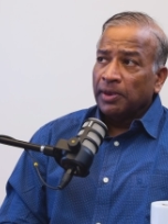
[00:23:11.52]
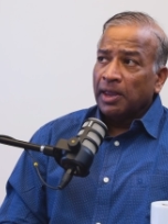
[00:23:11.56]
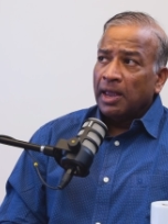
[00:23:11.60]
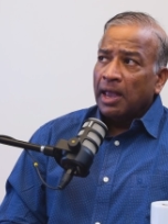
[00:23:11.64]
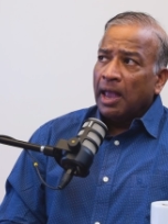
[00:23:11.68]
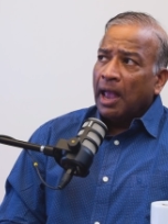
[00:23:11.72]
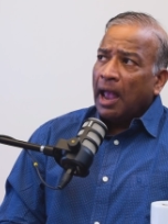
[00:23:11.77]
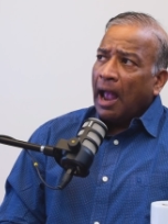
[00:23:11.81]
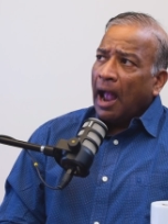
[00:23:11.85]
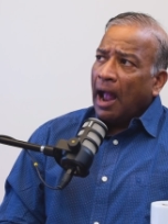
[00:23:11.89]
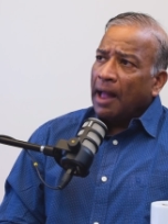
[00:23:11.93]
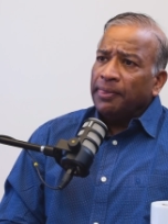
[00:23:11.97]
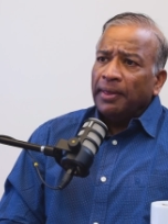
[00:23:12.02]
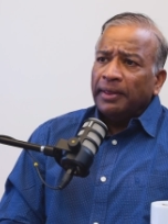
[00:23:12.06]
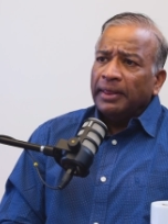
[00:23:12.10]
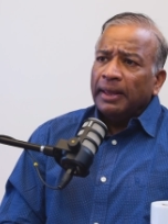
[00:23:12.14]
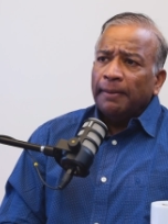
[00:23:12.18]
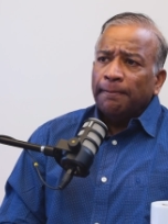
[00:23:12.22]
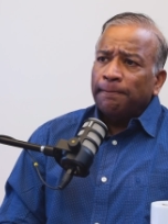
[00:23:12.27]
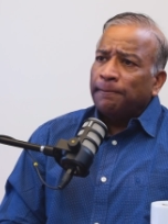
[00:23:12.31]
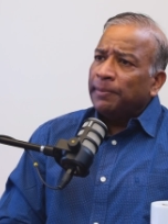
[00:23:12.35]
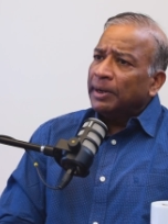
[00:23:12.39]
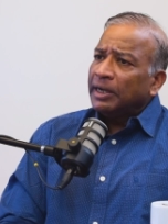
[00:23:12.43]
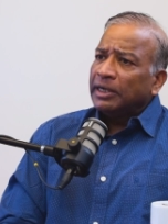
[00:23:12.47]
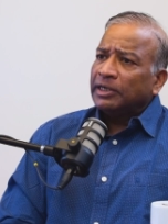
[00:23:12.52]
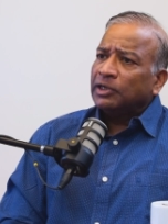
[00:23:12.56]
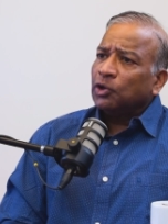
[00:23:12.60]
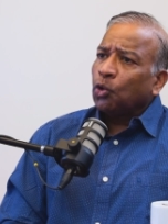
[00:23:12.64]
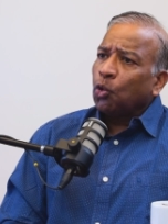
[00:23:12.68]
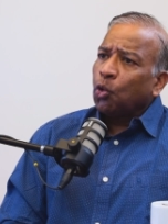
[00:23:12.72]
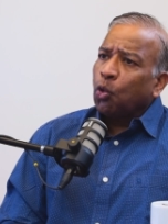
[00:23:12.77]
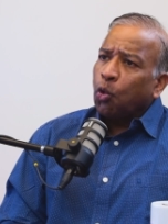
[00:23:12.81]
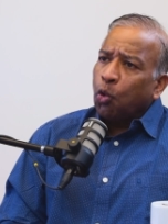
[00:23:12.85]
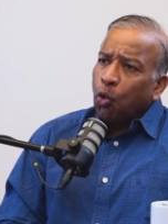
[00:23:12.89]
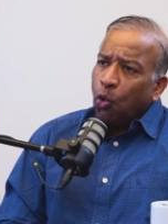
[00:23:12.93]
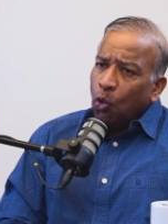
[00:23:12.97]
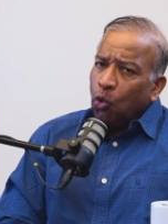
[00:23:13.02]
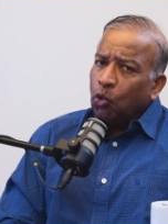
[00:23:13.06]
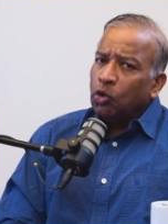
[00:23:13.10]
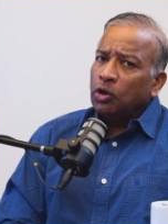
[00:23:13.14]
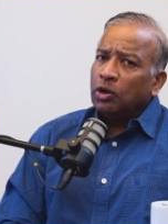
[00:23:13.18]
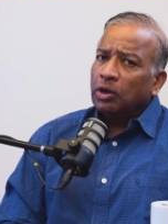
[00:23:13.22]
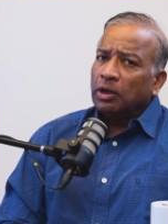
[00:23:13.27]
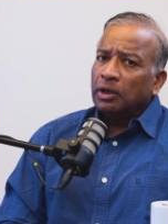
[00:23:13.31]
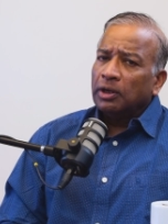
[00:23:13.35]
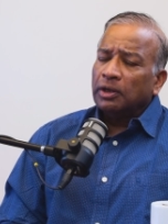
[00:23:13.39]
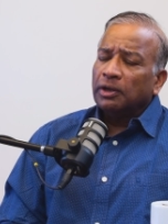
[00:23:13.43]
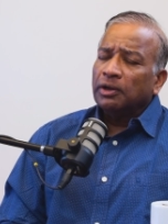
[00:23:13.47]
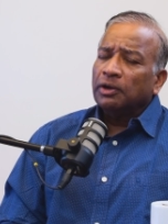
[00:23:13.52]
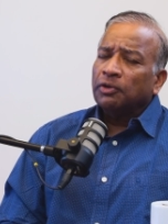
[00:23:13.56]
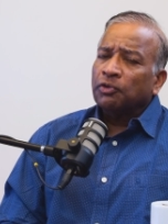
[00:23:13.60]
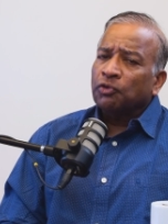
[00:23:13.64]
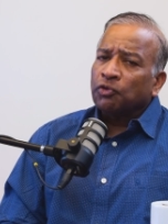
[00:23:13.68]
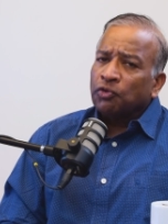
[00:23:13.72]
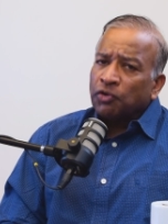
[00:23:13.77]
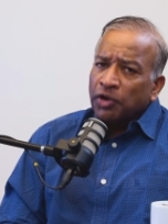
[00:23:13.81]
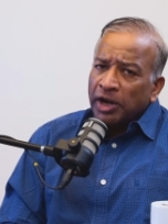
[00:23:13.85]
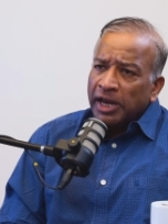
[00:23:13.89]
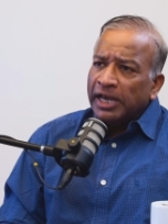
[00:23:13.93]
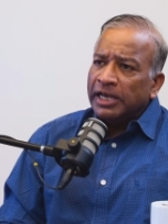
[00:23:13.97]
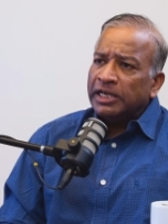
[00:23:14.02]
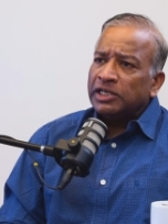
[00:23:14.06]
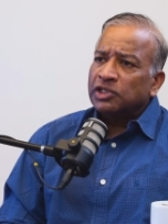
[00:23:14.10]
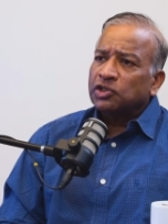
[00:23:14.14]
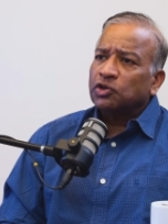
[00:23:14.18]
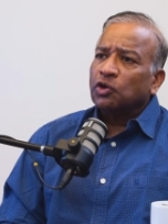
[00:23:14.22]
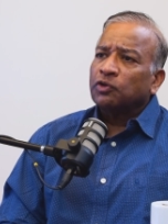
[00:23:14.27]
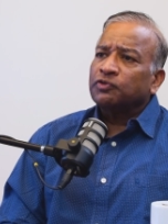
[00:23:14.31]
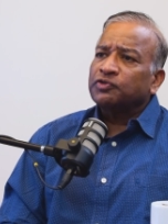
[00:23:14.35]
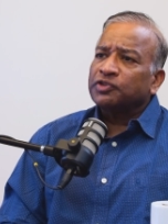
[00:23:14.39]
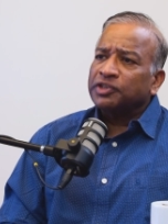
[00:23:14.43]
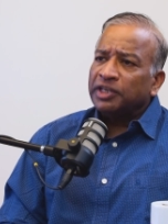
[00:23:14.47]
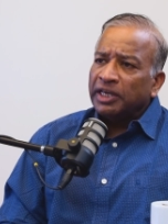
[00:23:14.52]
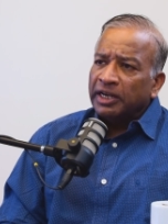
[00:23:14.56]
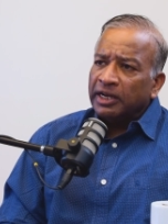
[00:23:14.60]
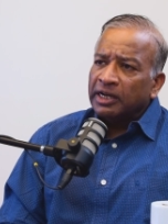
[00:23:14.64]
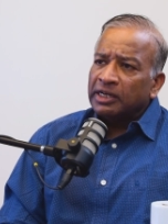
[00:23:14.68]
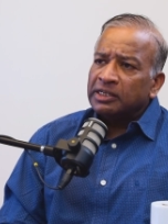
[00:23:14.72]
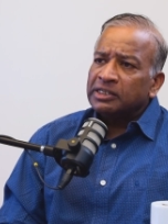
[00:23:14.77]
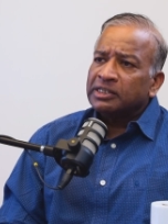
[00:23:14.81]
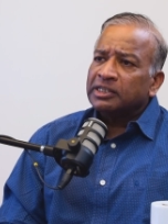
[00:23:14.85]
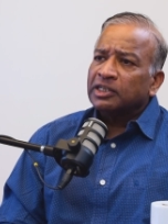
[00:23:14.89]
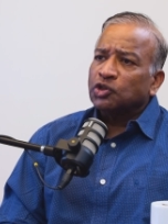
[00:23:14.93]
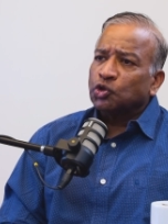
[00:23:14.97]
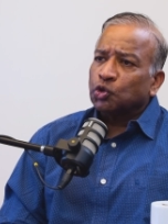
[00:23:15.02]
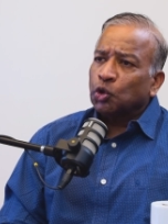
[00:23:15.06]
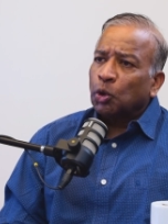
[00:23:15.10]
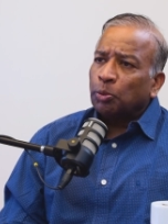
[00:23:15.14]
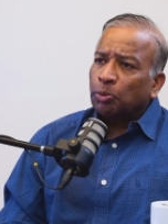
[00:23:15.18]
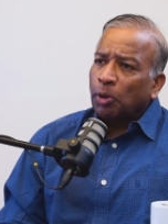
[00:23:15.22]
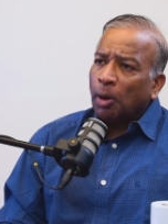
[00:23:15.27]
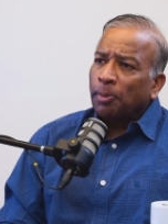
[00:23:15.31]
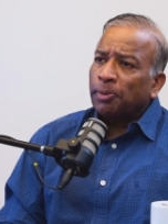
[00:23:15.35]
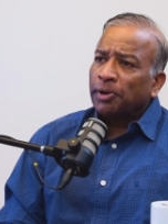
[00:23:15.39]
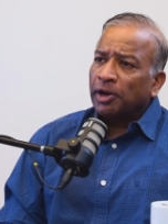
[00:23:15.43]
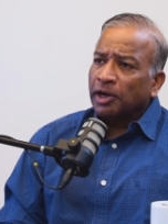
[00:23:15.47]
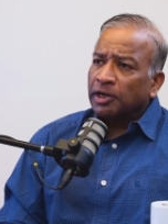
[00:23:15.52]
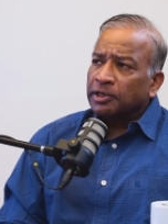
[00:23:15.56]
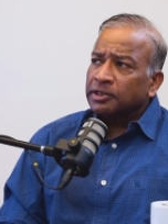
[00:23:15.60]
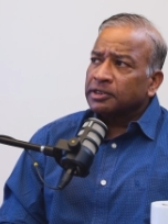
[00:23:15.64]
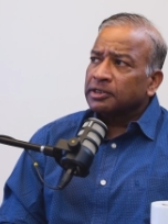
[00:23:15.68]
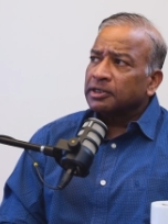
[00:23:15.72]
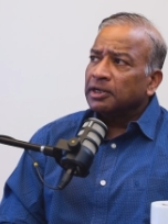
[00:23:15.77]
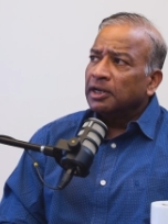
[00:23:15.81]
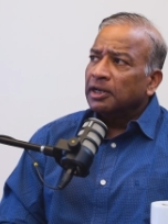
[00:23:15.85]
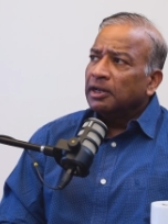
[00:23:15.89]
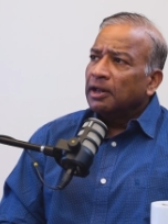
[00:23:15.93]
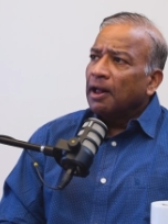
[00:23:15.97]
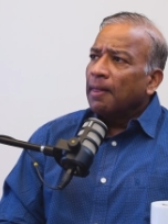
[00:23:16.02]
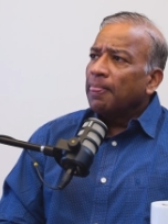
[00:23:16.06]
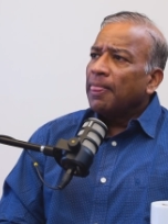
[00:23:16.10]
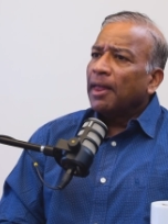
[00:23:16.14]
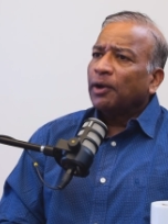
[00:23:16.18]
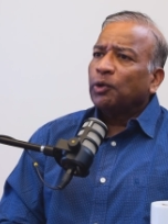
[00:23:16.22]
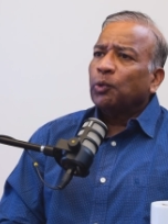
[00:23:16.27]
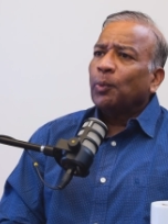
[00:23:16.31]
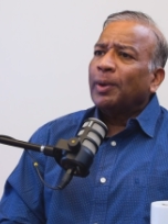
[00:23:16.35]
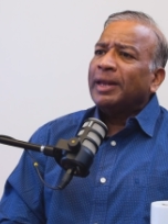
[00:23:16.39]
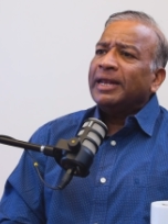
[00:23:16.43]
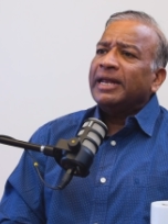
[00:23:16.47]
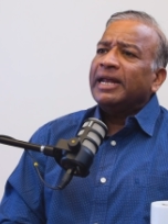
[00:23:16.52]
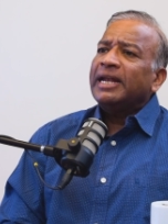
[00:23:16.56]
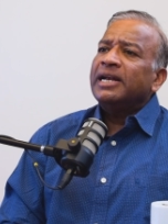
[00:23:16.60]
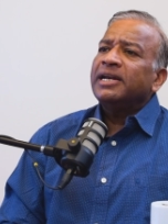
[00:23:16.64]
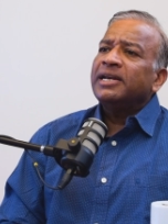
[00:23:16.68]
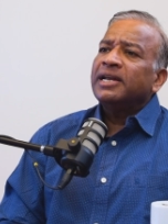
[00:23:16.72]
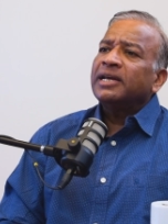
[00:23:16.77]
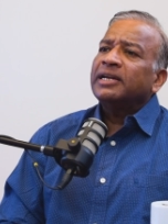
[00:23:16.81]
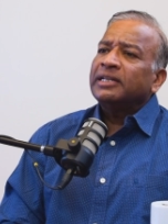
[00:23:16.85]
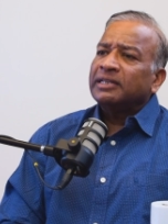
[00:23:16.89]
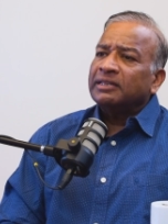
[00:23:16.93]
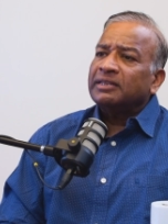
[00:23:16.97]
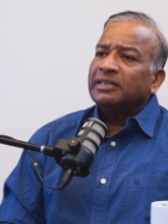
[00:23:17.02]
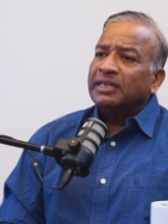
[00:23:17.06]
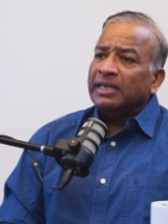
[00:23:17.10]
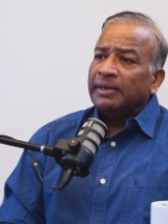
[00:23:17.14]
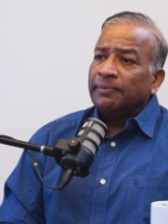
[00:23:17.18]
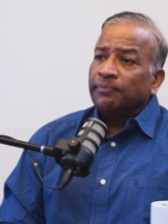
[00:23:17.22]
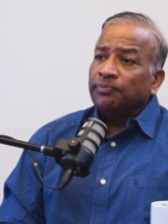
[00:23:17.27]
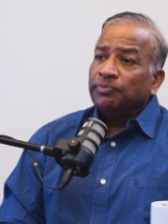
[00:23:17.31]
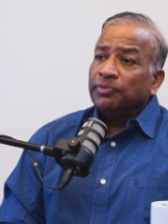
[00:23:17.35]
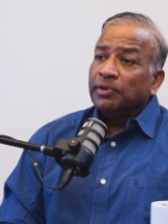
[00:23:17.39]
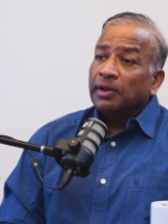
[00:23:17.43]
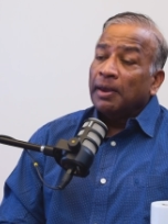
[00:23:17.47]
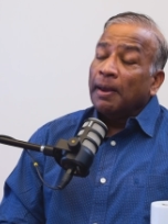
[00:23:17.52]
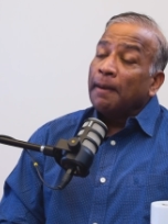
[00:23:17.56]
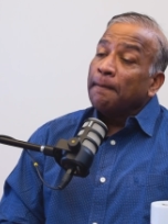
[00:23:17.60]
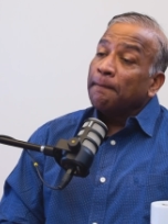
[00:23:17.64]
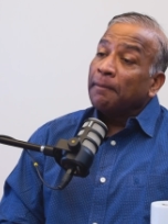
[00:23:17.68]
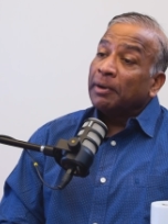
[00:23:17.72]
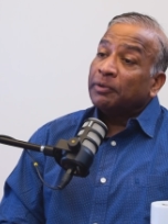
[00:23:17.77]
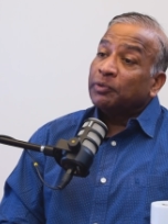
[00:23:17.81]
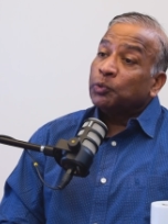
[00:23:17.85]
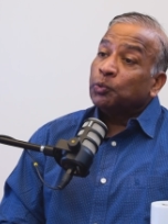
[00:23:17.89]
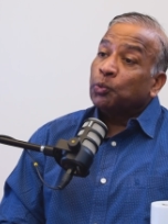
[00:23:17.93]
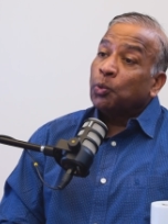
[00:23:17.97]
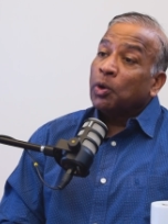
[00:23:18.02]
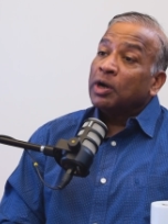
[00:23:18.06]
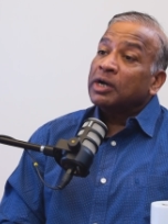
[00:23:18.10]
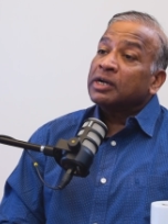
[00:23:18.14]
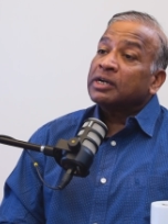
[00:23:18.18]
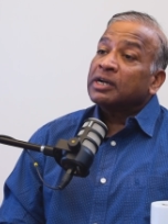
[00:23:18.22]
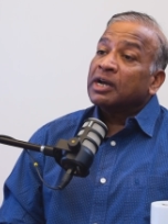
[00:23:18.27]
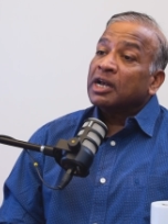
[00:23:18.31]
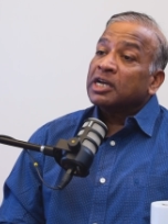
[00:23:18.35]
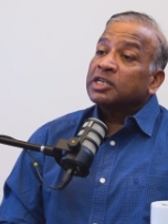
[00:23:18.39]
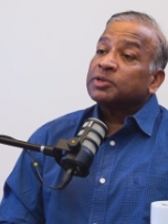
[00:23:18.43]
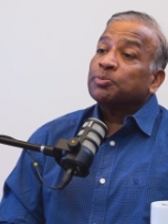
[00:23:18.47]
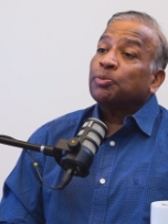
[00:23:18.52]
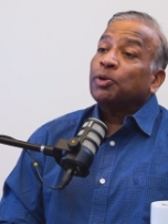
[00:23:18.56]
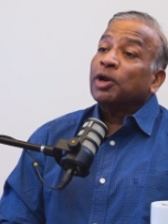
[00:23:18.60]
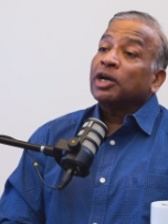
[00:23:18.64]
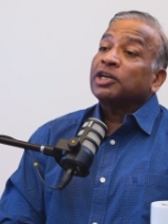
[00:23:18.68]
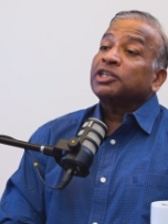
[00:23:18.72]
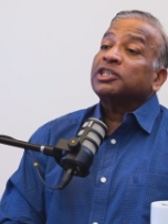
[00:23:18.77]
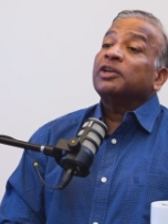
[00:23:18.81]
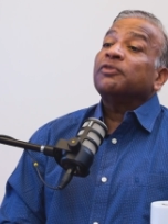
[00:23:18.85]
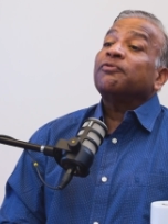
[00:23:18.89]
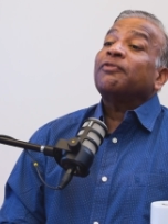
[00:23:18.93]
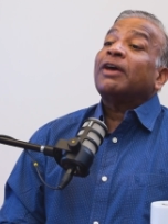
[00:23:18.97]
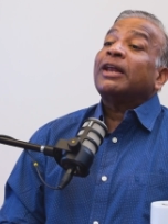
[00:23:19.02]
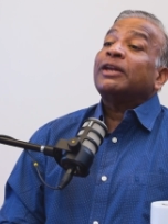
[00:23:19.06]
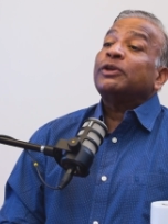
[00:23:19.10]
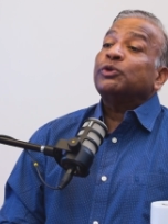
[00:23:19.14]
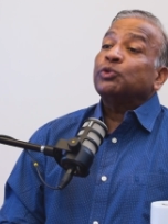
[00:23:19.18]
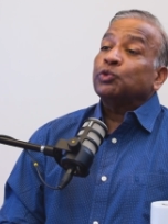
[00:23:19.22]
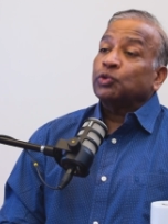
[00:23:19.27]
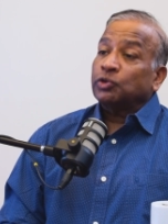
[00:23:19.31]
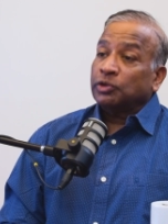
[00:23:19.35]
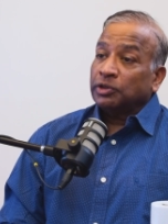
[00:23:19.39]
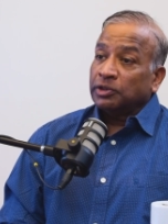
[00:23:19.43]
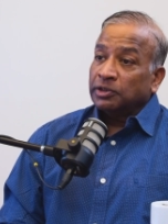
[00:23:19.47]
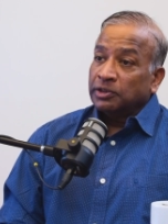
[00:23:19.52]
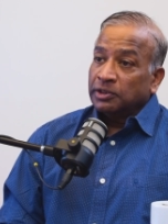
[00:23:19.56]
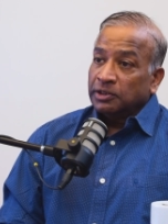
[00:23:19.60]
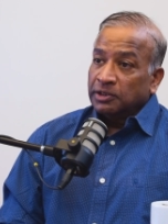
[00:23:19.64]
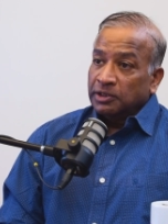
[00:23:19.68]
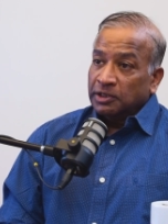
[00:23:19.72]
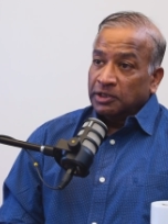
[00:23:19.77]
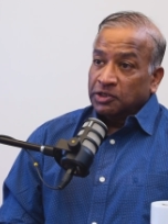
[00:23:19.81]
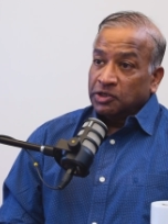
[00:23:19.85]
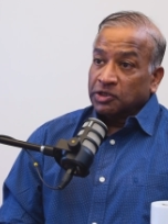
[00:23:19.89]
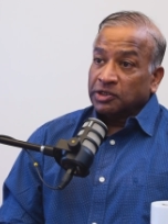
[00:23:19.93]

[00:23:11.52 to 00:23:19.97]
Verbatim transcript: yeah. and then they built a whole range of serials and soap operas mm. that were very Indian in theme, mm. but with world class production values. Yes.